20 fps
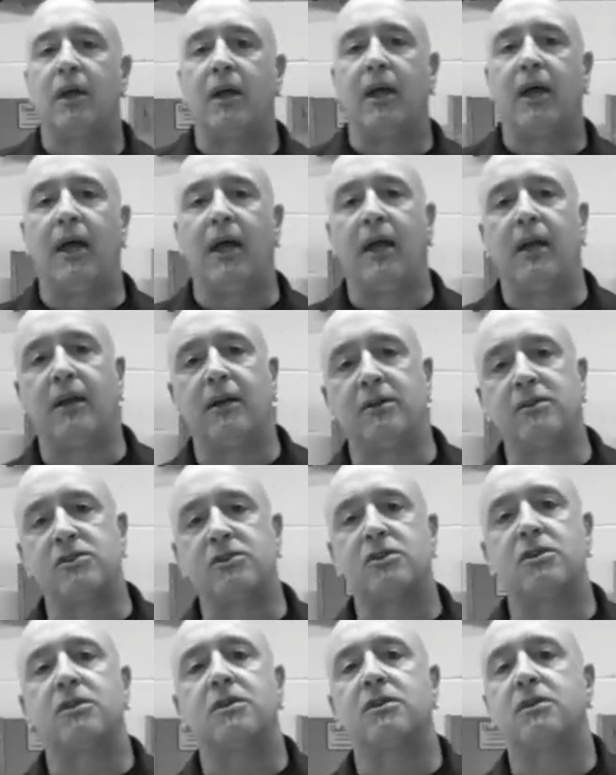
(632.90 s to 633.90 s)
and
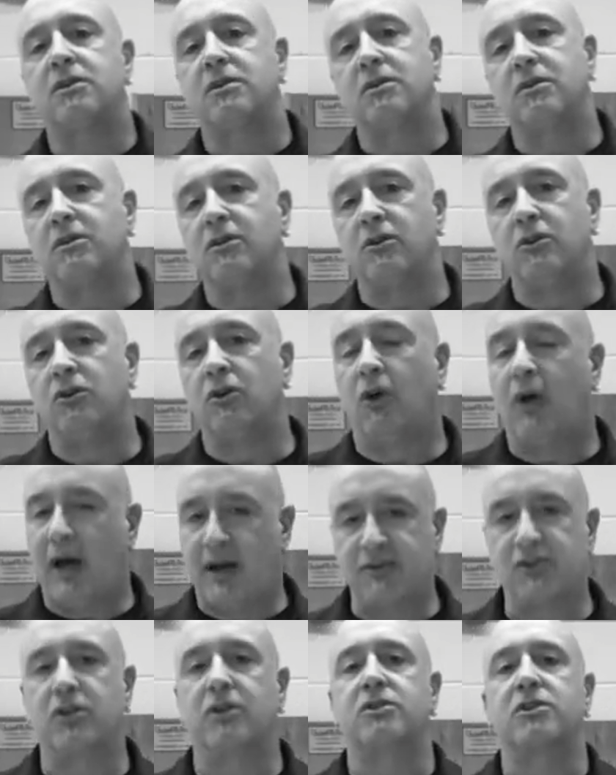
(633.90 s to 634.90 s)
you'll
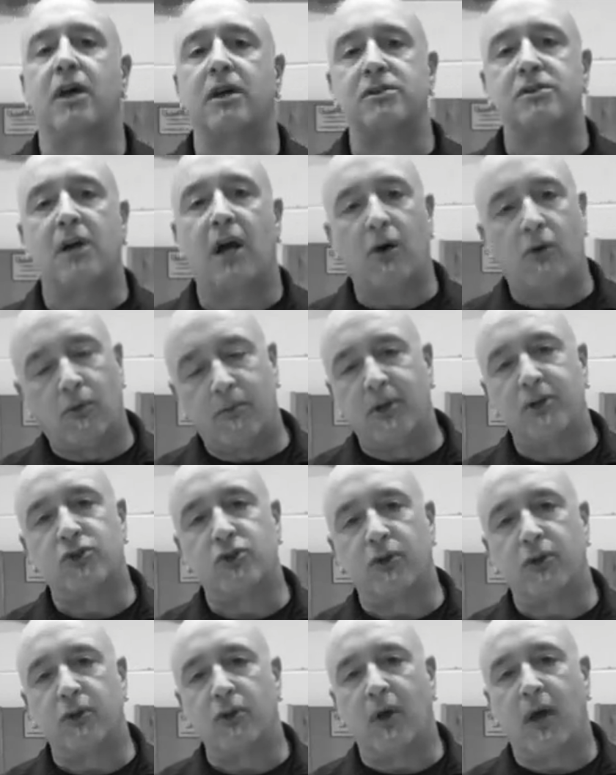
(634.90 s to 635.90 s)
have success. I will make
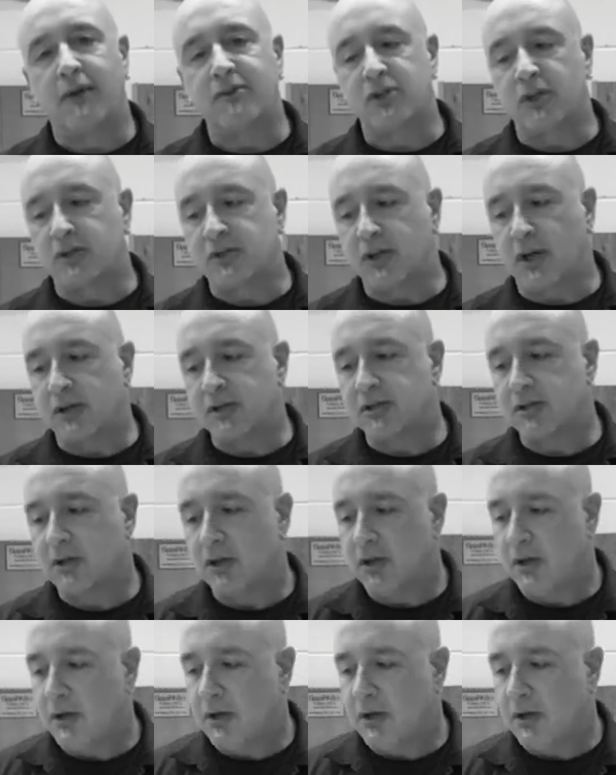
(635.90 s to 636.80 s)
sure that you have success.